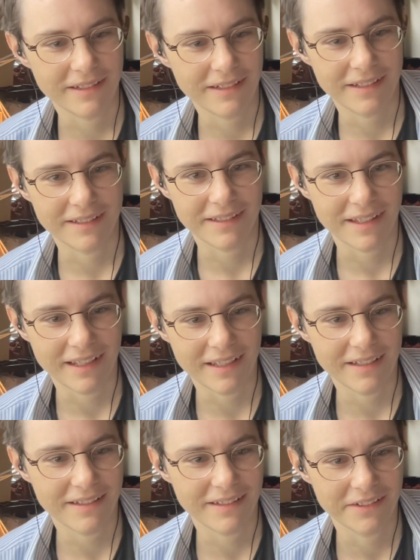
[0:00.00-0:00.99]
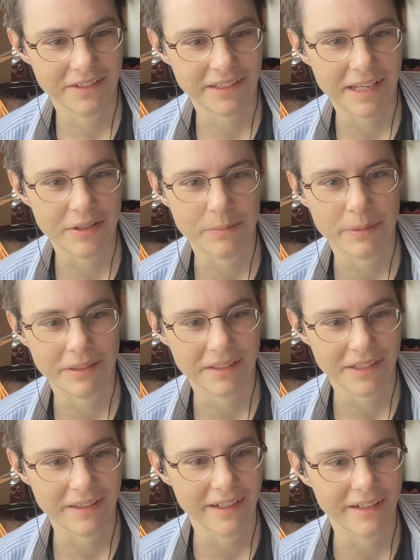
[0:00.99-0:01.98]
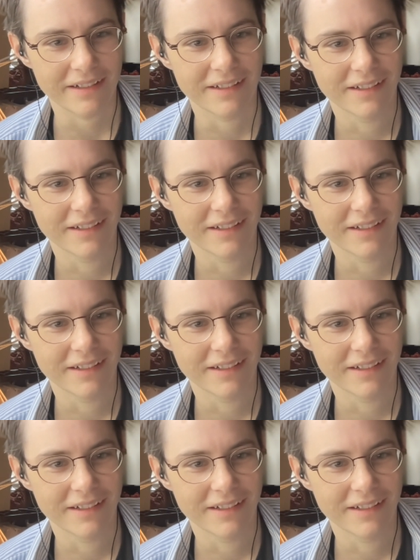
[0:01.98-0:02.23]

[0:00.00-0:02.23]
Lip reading: is that there's accountability there,